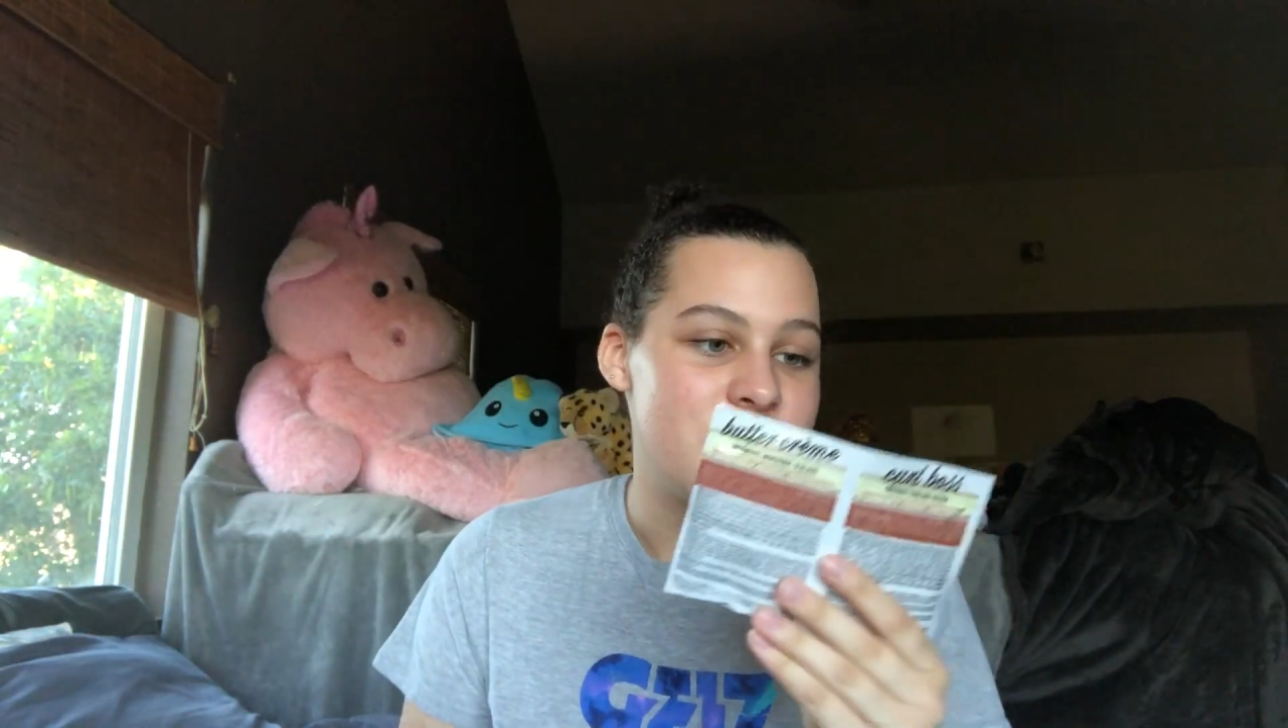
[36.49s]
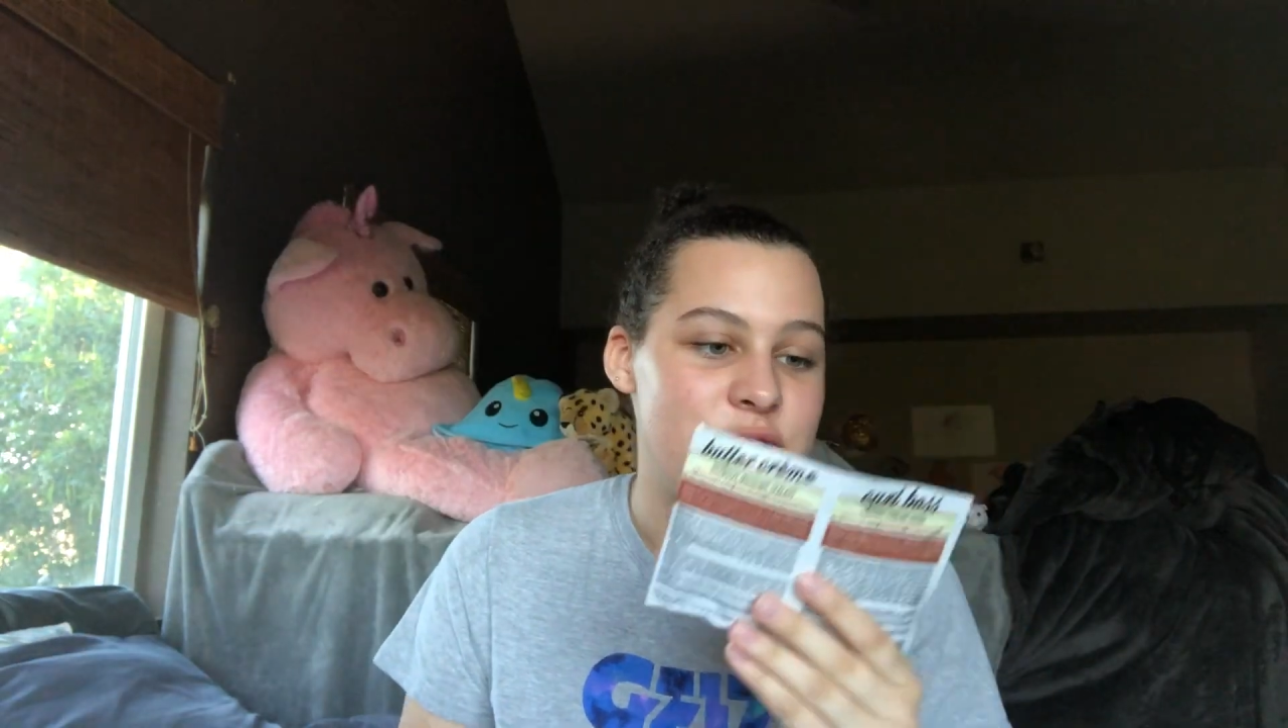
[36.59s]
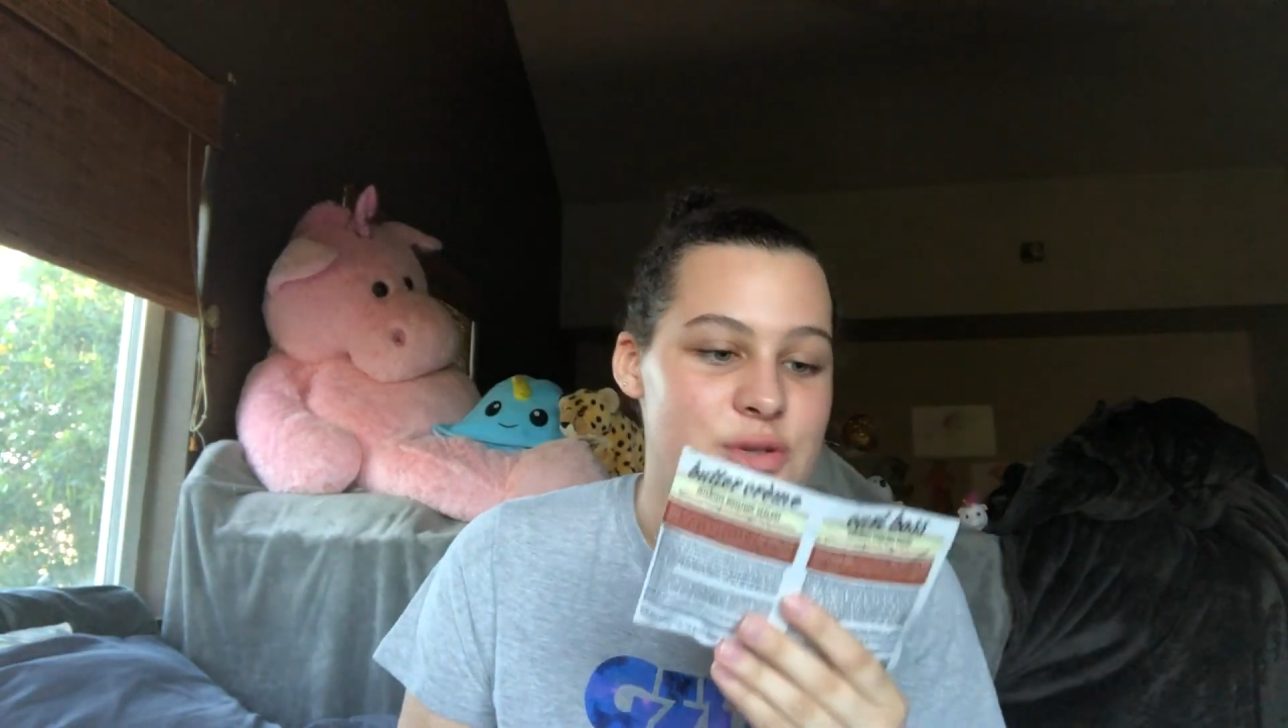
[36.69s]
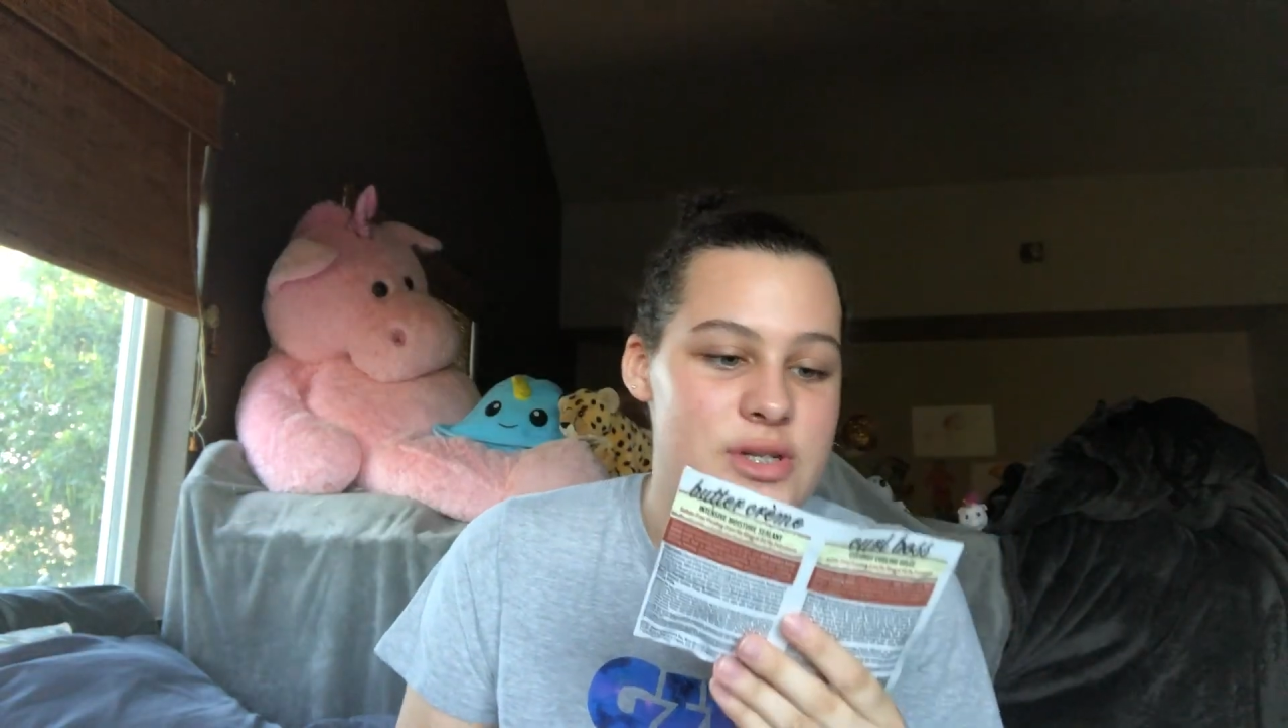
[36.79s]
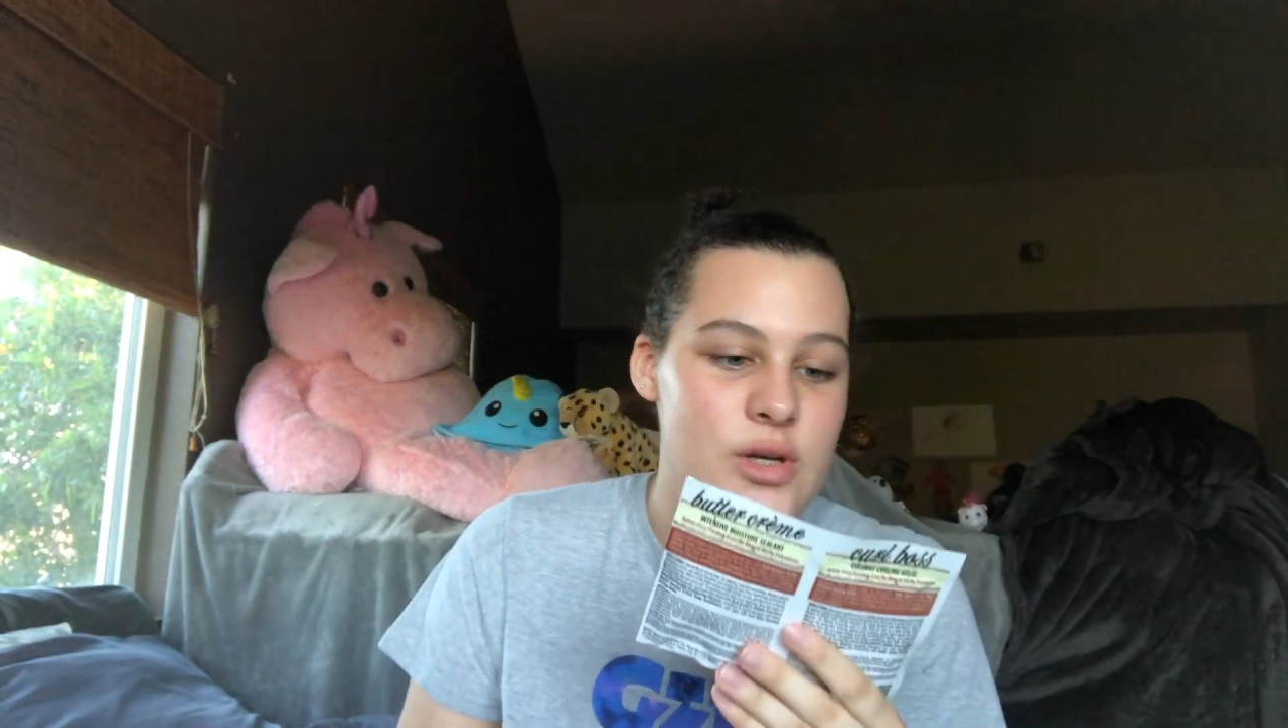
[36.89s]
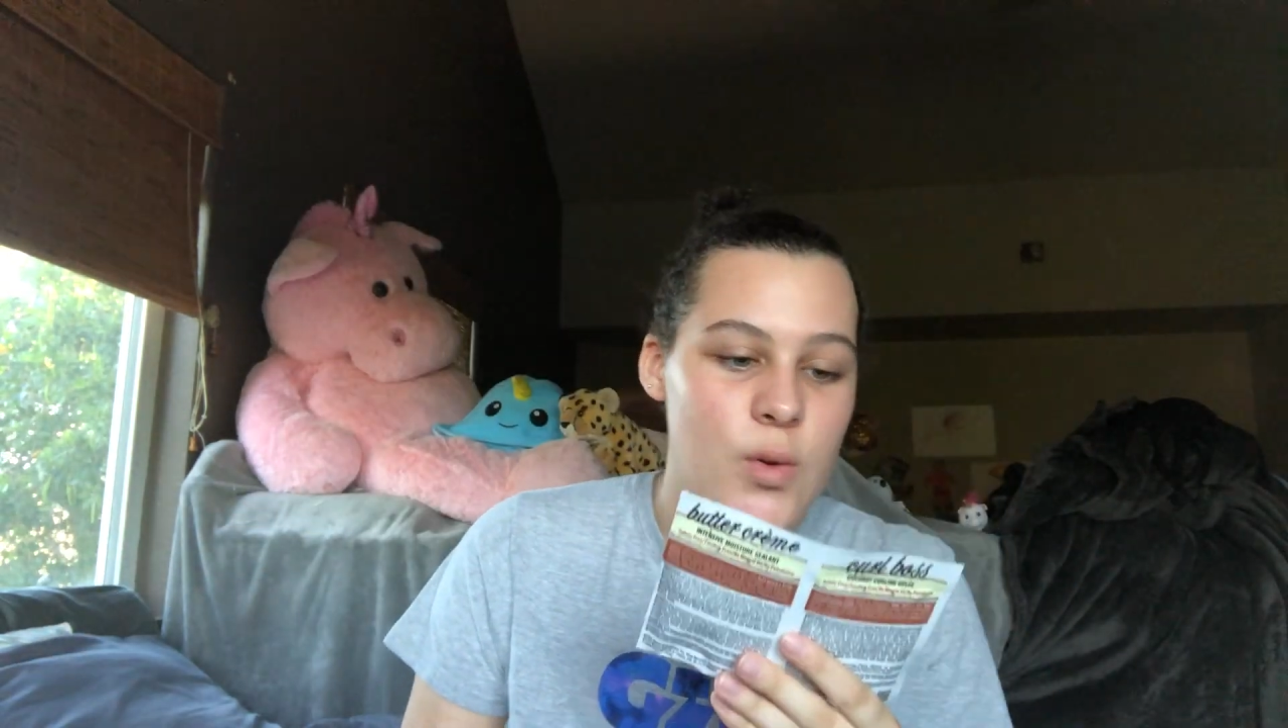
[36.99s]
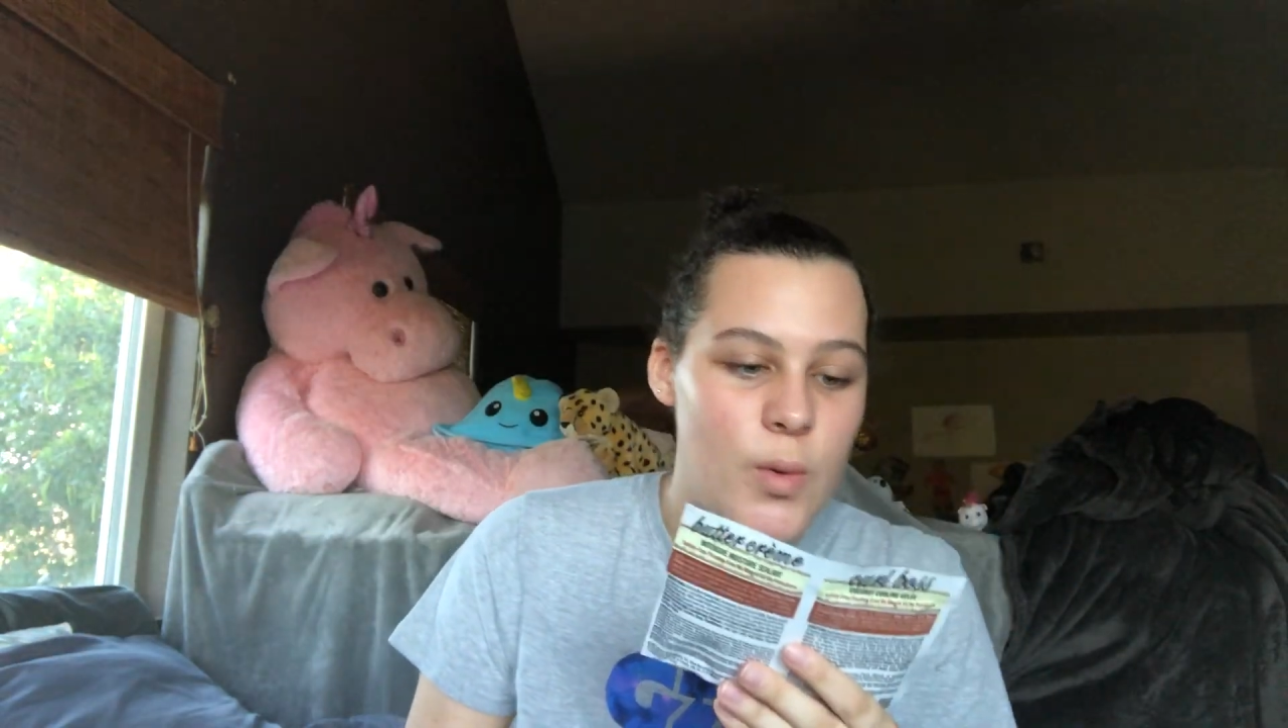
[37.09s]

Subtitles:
Curls and